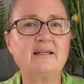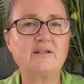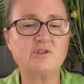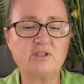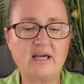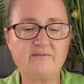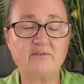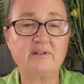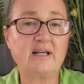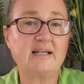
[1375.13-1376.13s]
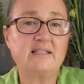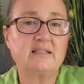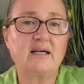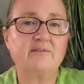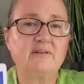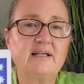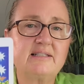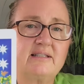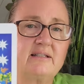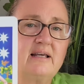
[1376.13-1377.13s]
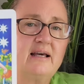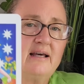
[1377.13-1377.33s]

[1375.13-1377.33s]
I just have a nice life lesson.